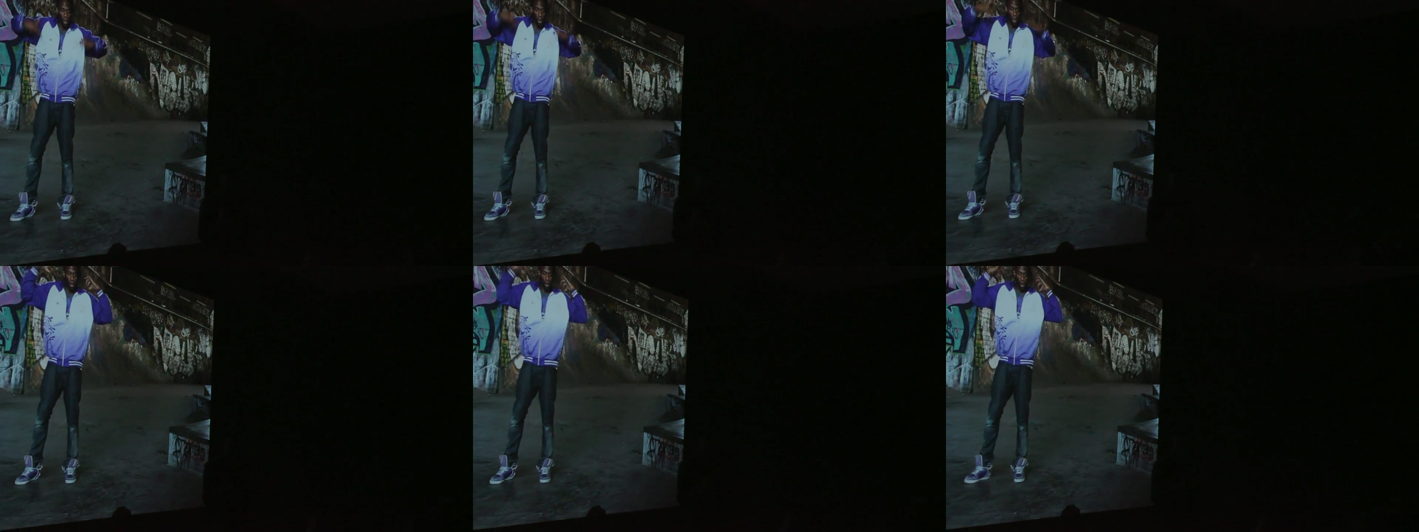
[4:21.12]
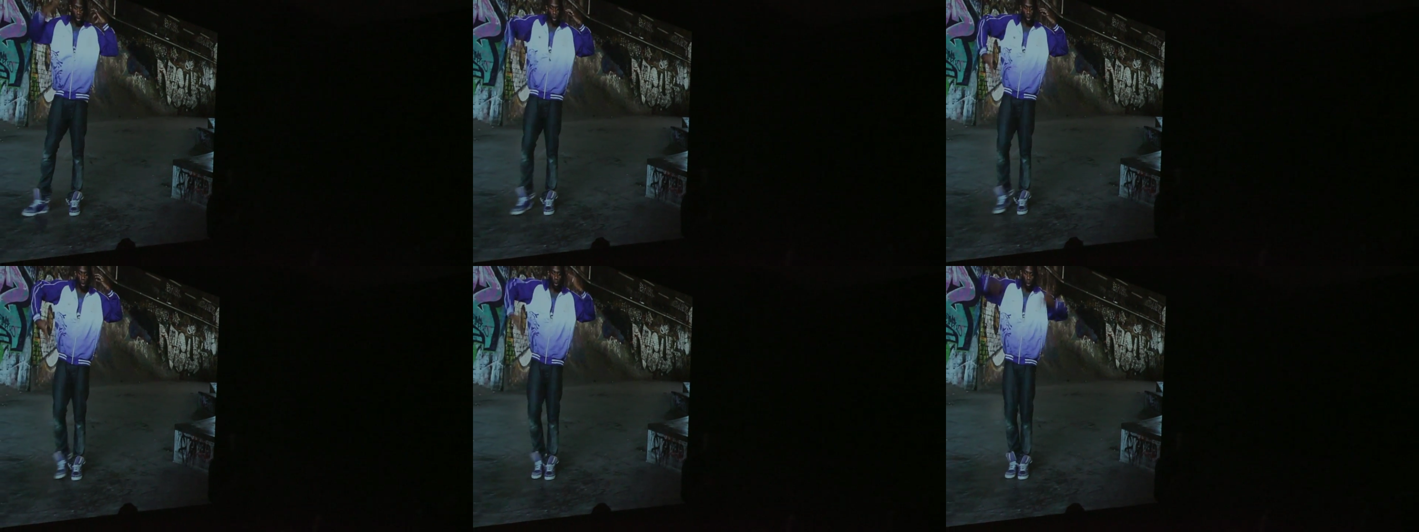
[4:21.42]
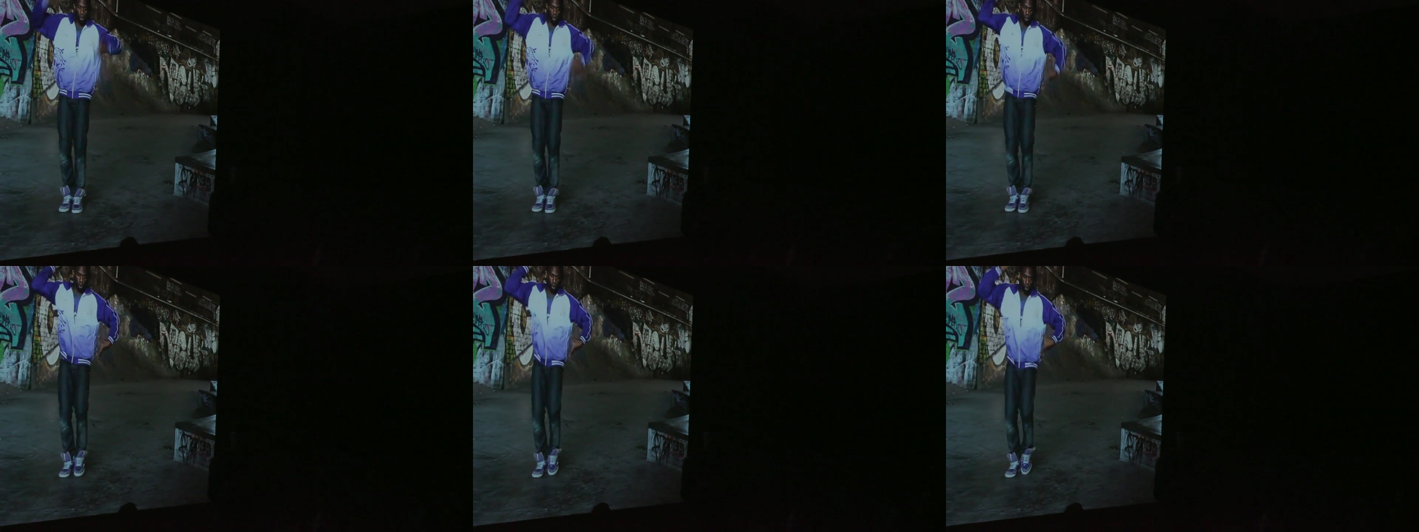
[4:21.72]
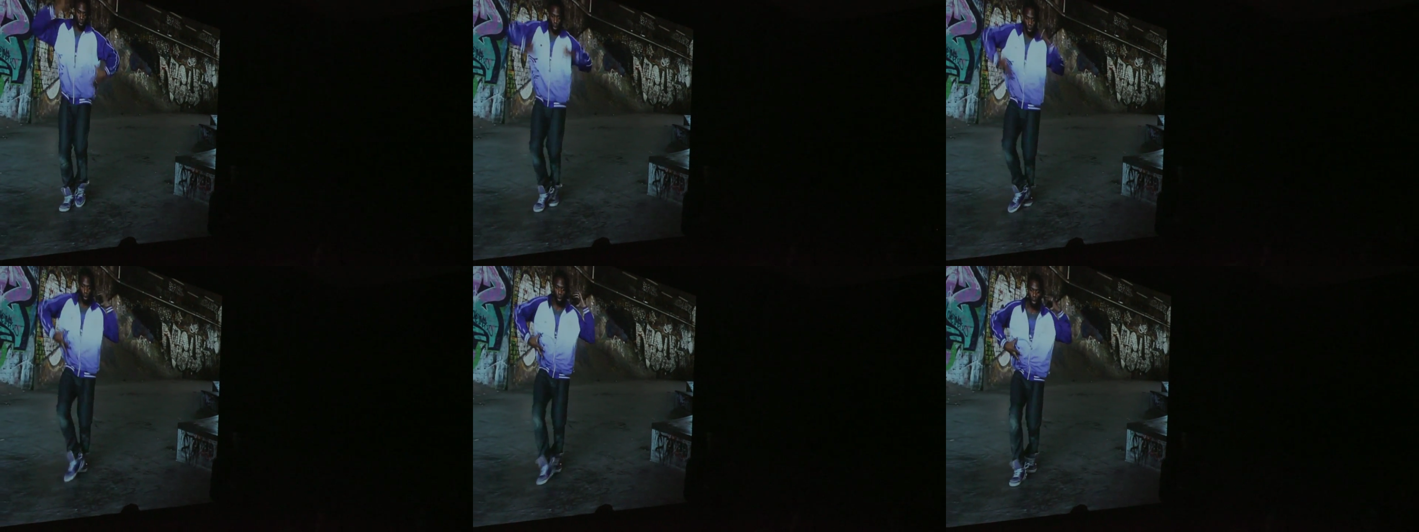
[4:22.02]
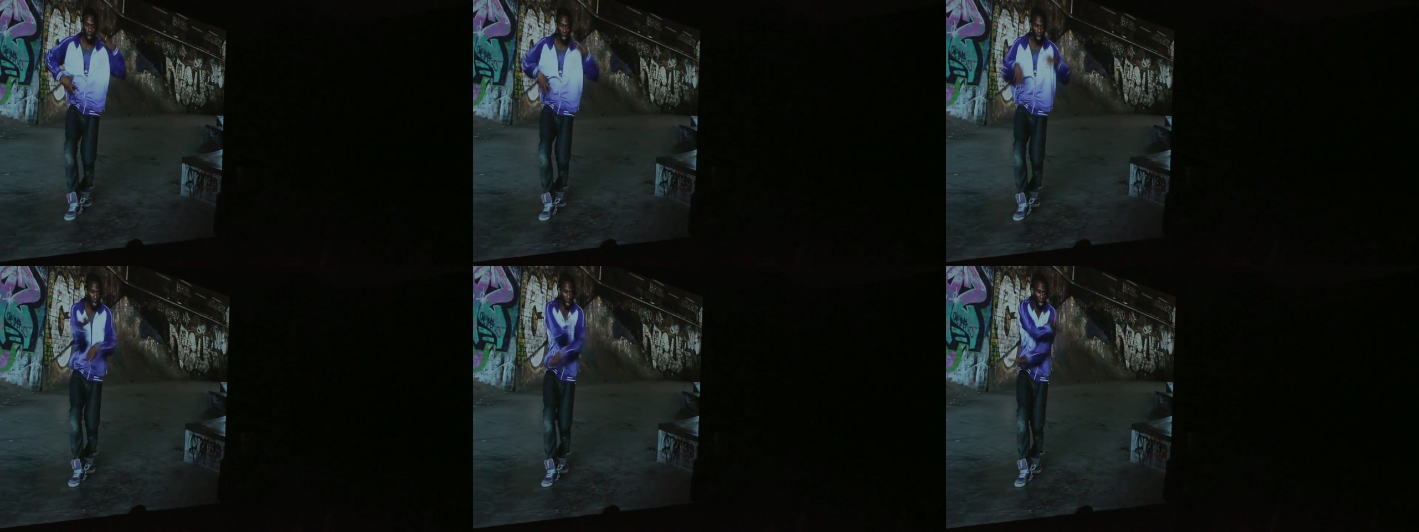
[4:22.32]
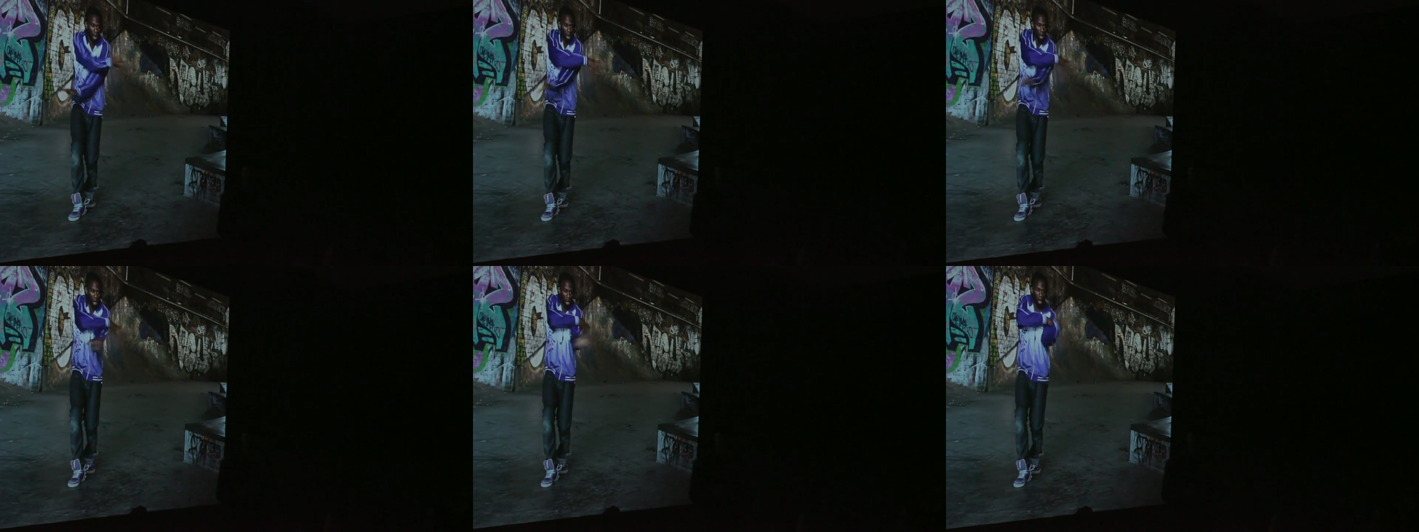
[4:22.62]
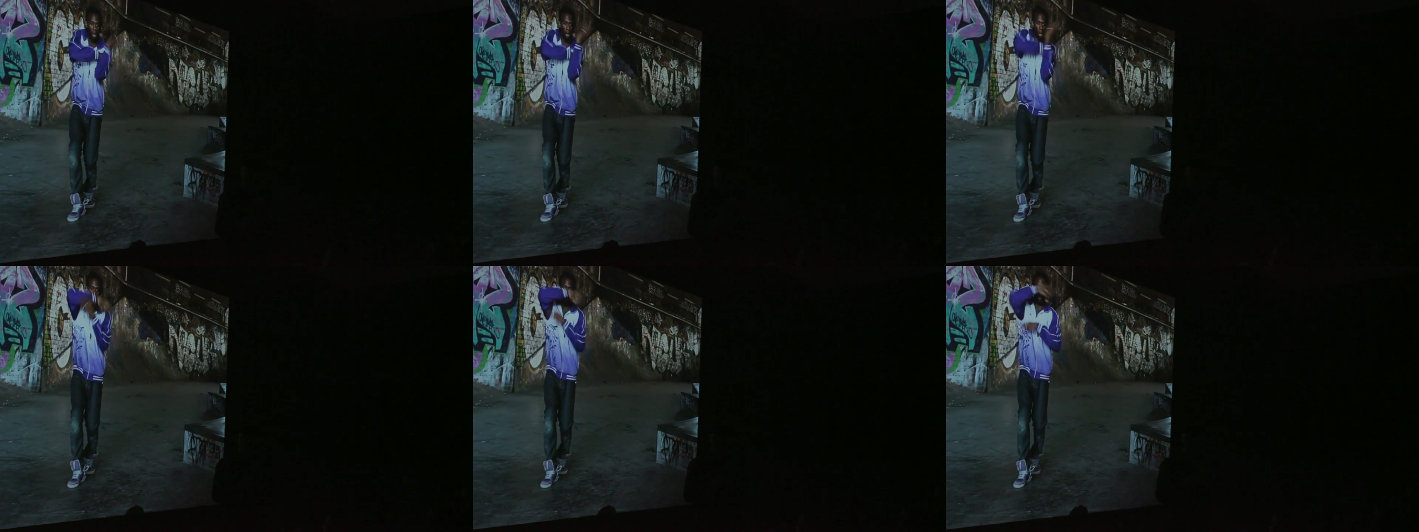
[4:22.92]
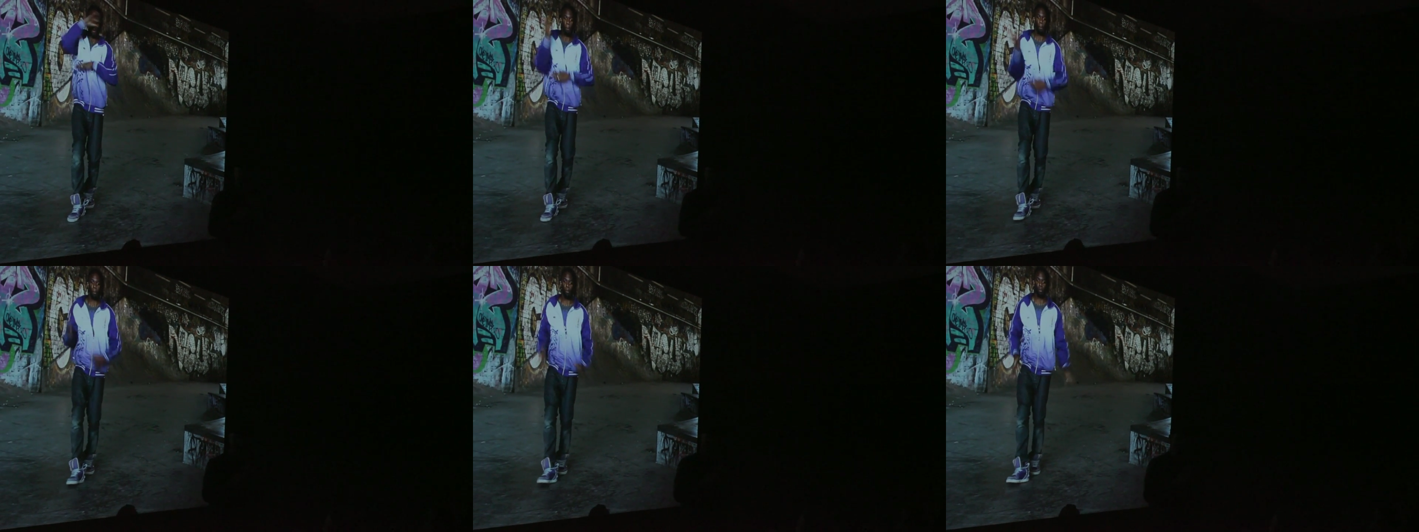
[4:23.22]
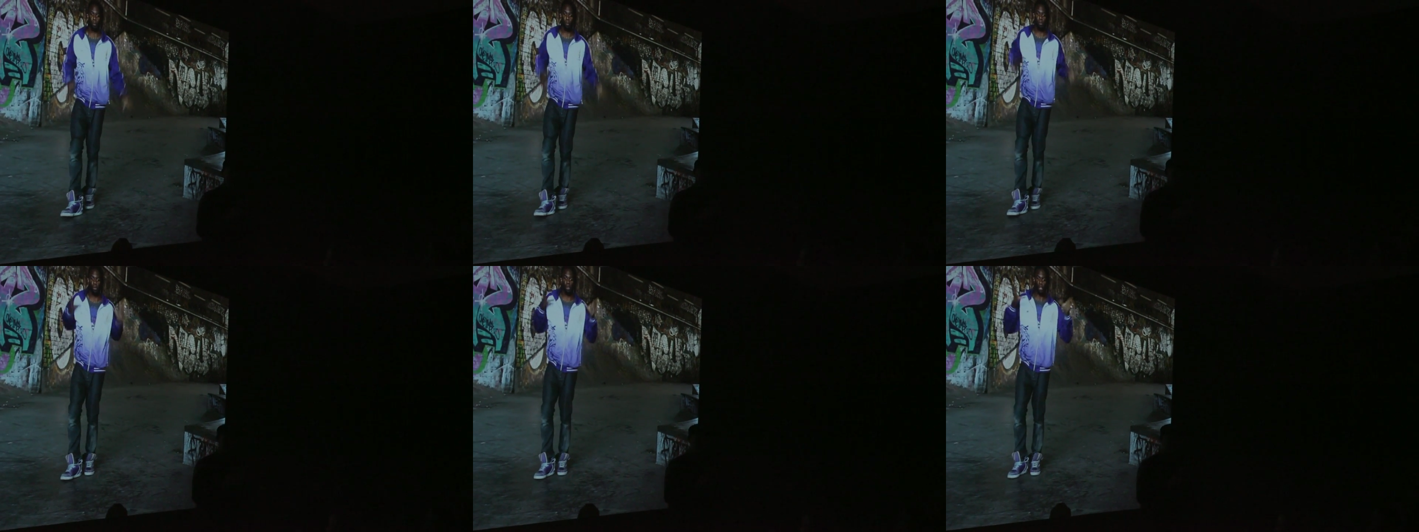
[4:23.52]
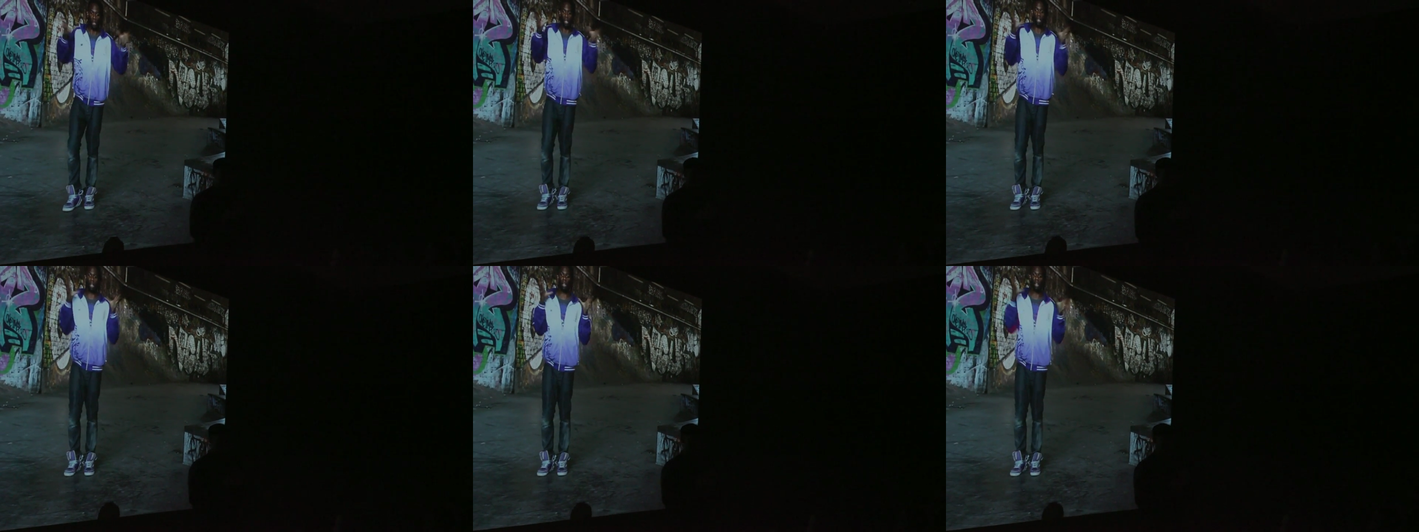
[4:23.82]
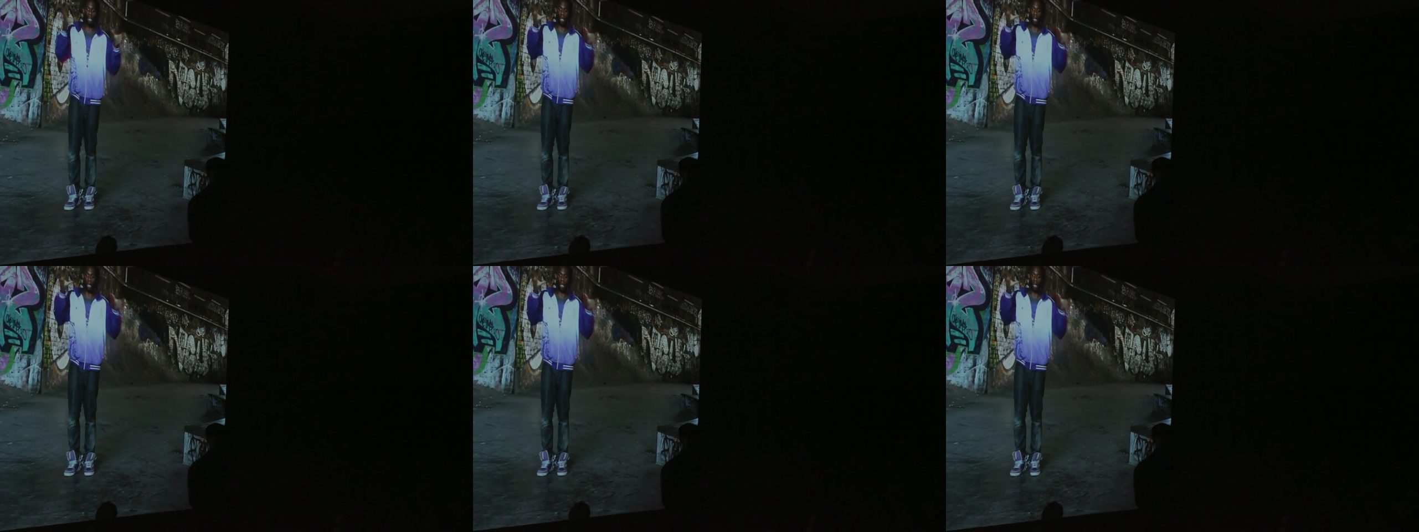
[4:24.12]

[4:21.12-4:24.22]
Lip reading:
No face is visible, so there are no lips to read.